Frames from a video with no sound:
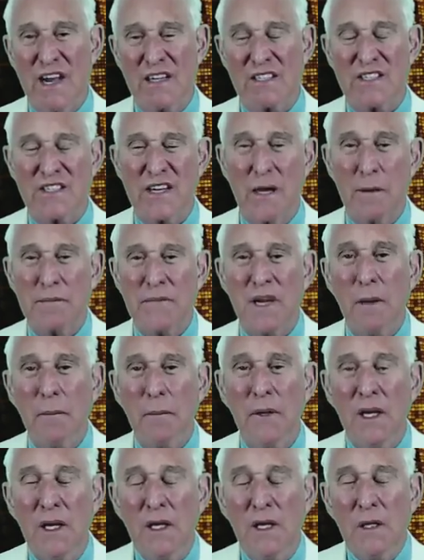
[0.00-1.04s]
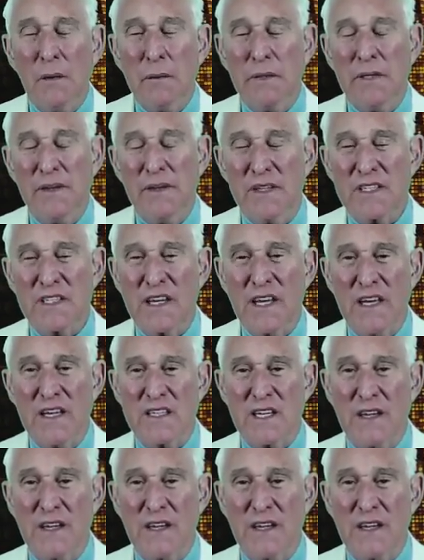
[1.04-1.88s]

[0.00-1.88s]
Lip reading: stepped up, but in this case,